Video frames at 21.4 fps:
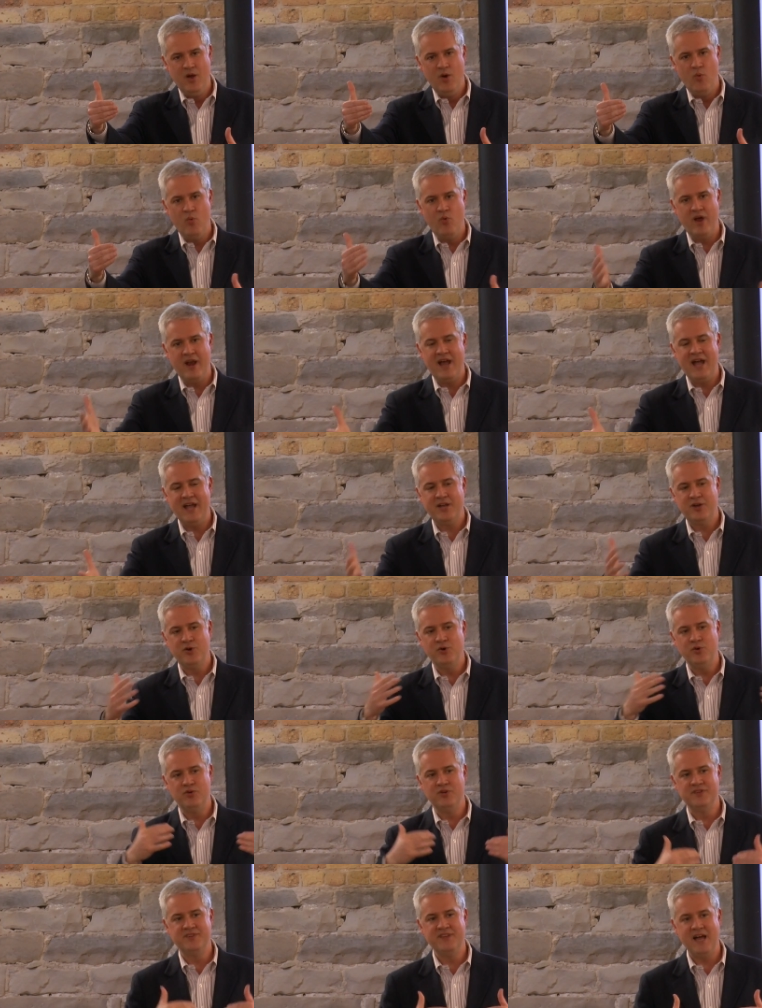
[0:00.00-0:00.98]
When I
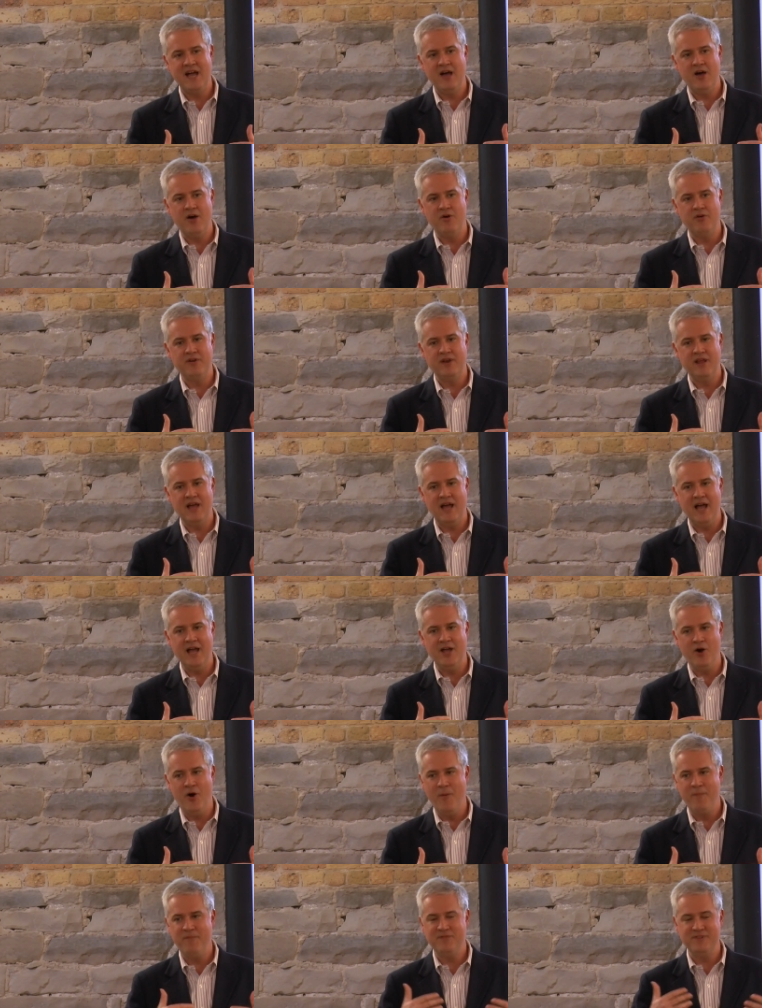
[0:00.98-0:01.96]
cool down, I
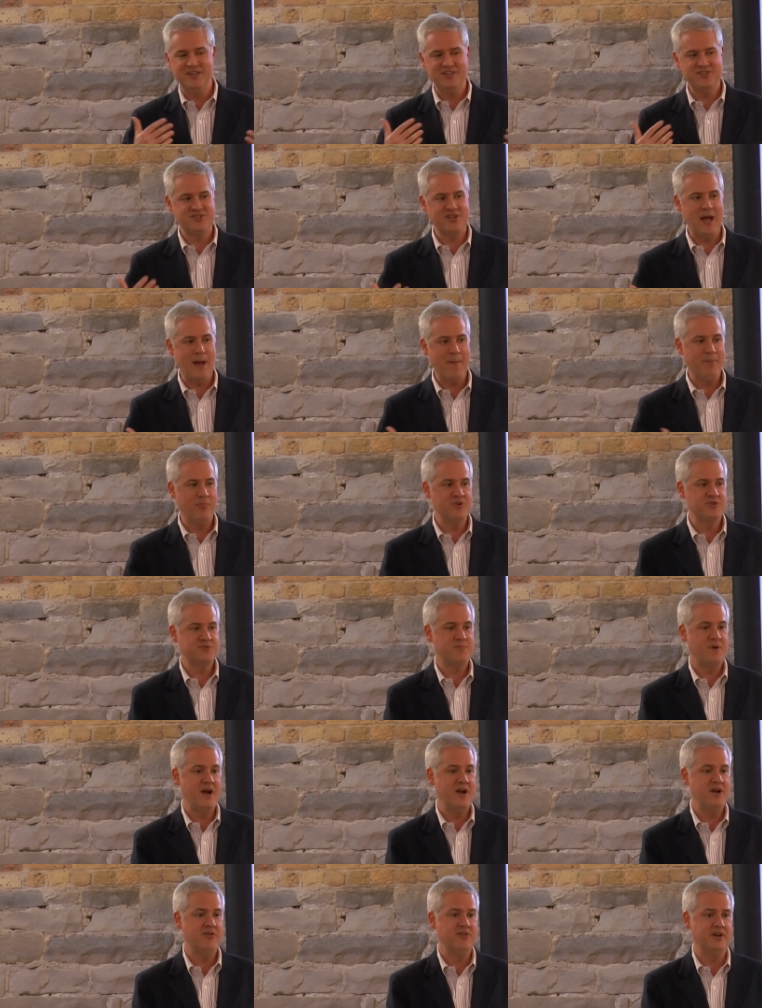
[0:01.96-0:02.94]
hopefully stop
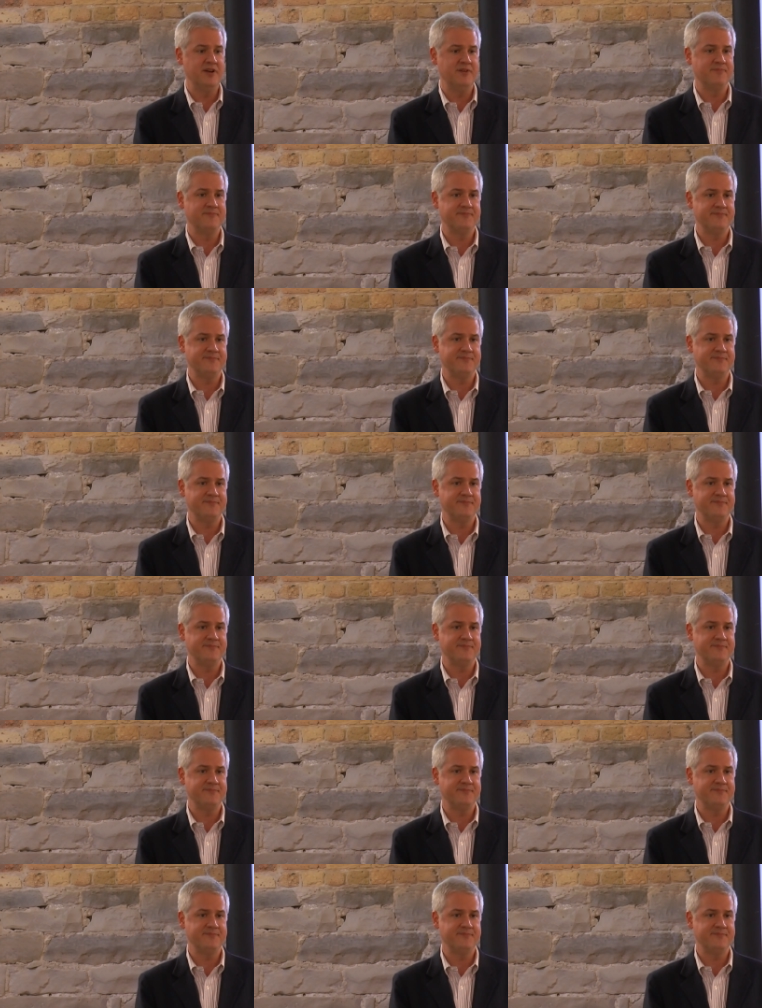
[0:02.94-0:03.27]
perspiring.